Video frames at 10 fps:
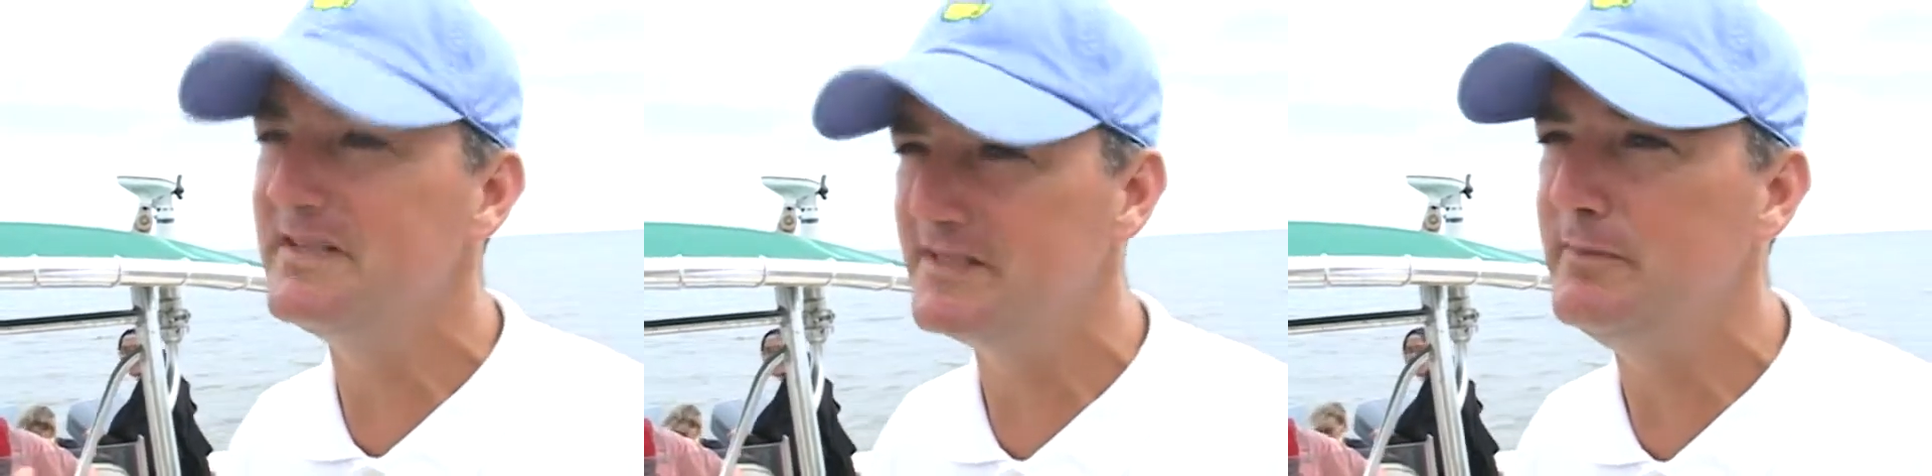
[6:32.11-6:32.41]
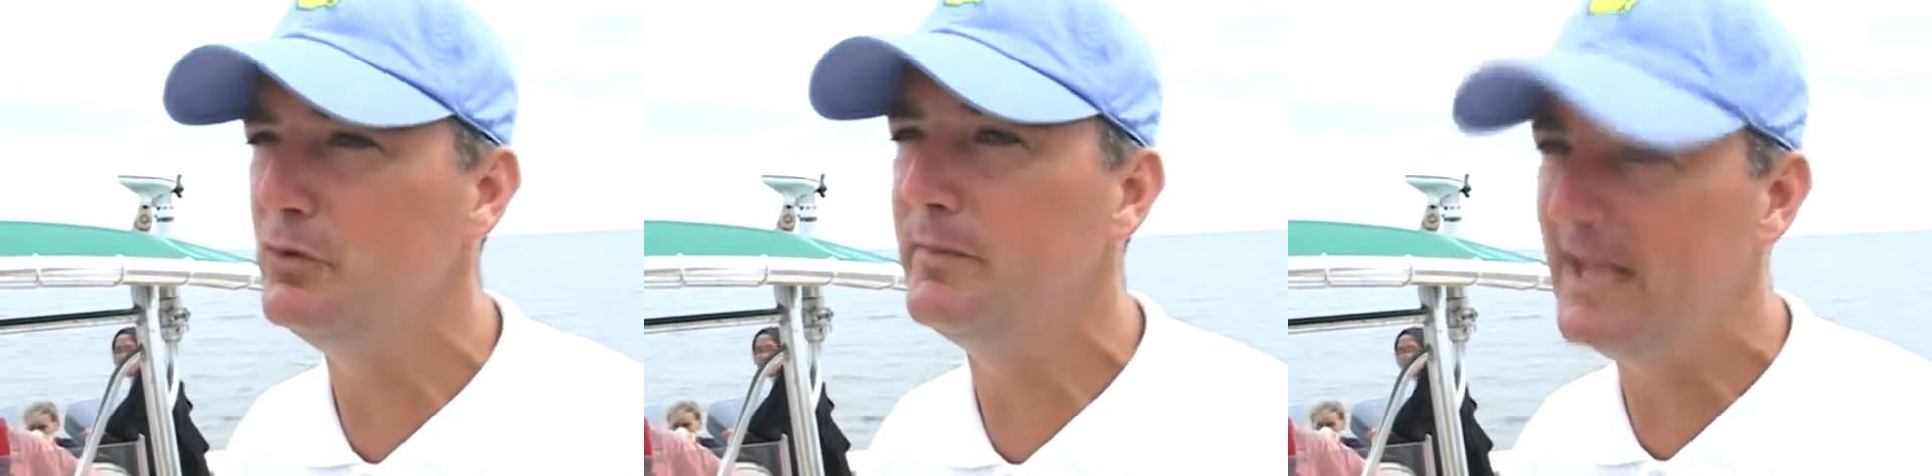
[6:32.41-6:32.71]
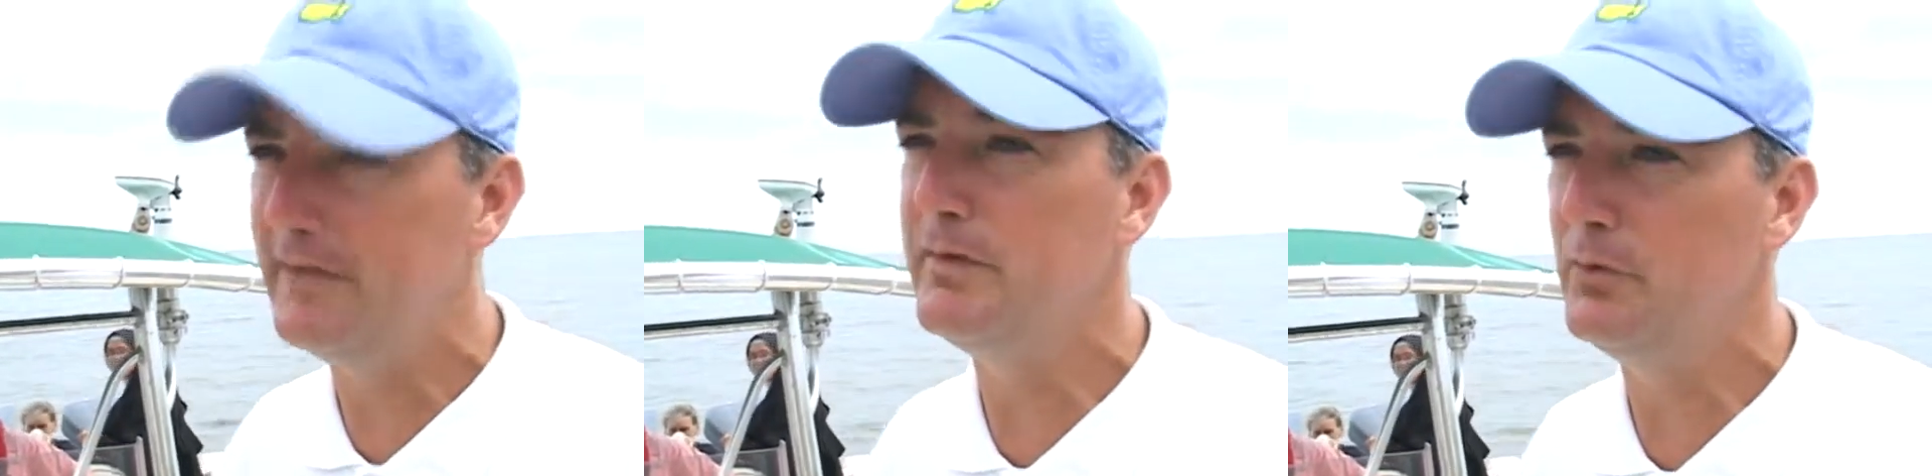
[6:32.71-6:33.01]
the sea boom,
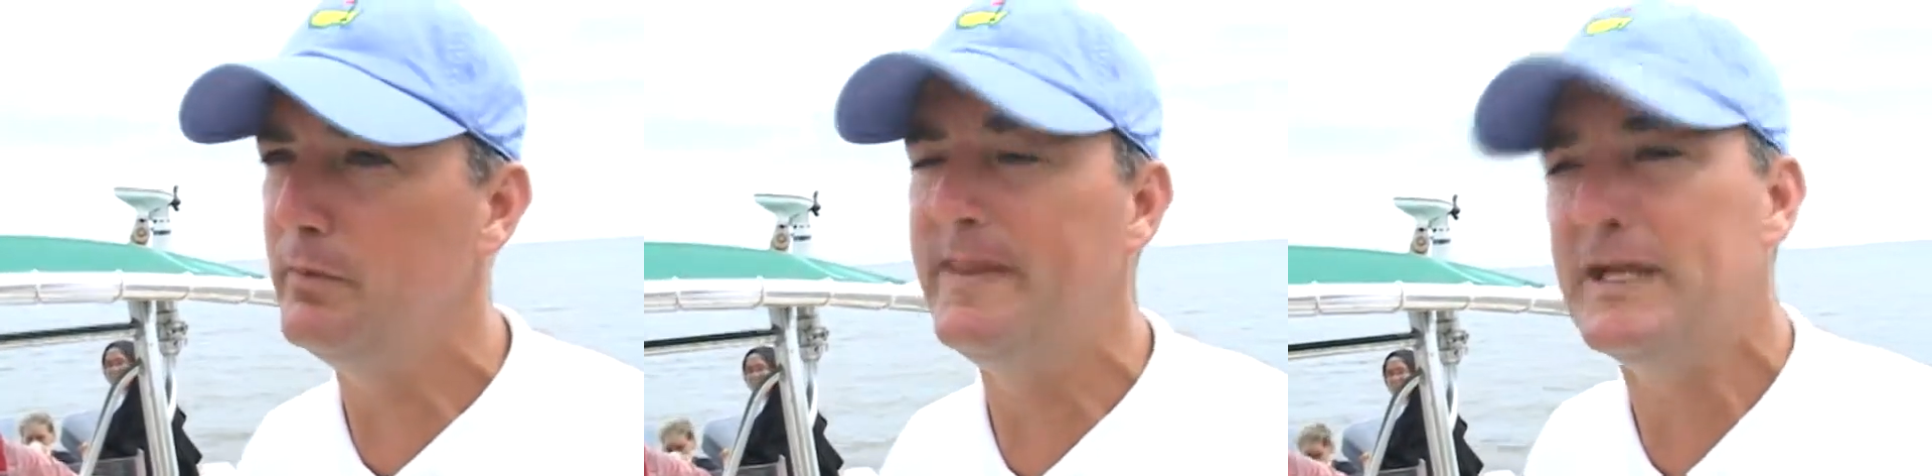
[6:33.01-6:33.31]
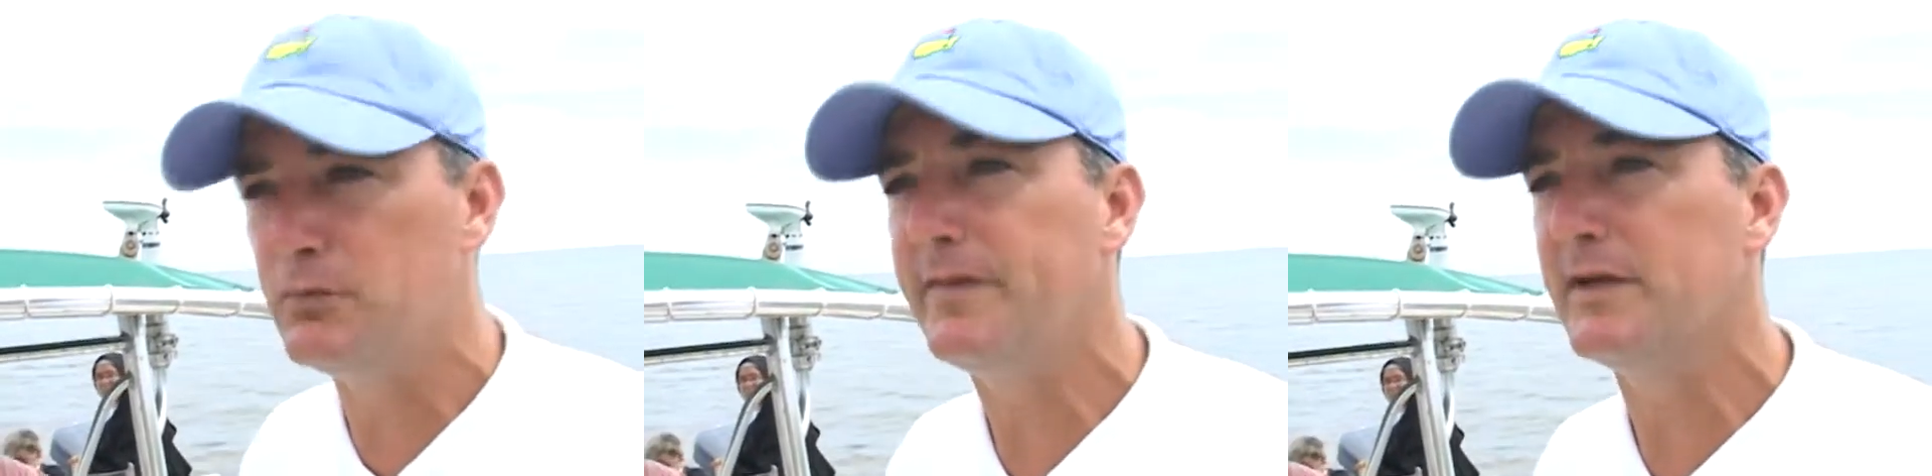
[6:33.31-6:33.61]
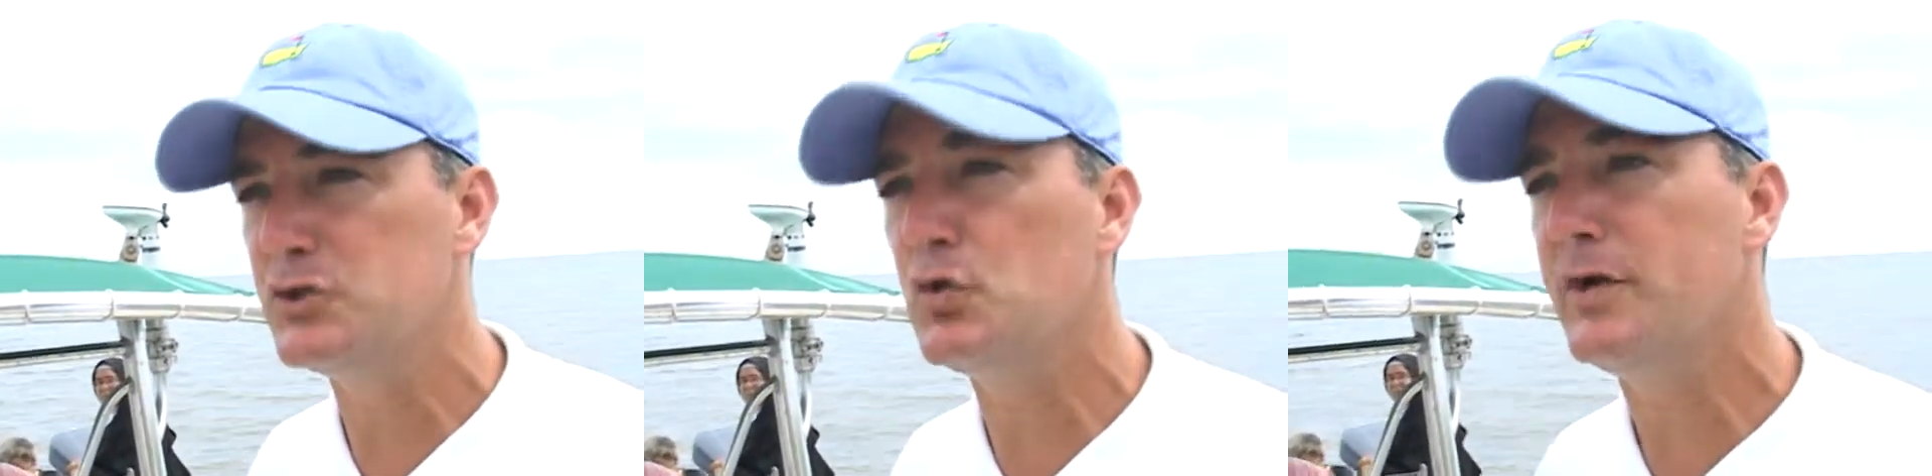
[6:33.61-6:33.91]
the heavy boom, and that's what
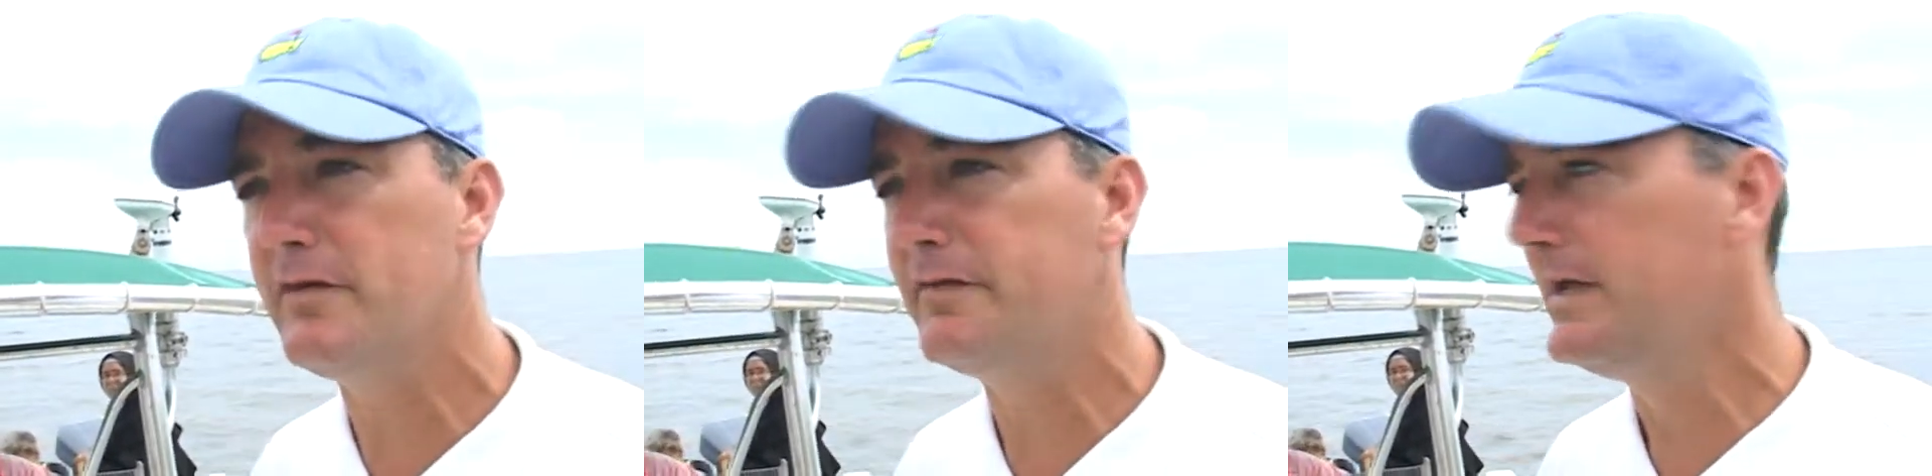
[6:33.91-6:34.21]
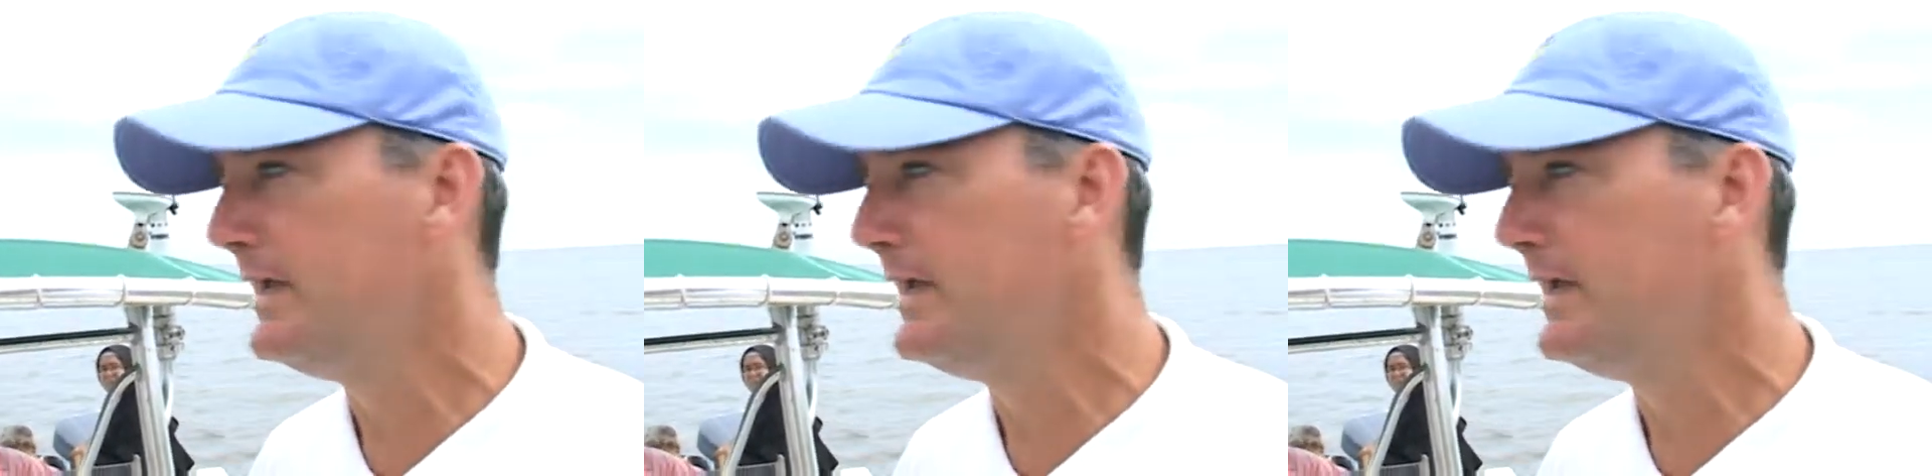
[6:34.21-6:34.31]
they're short of.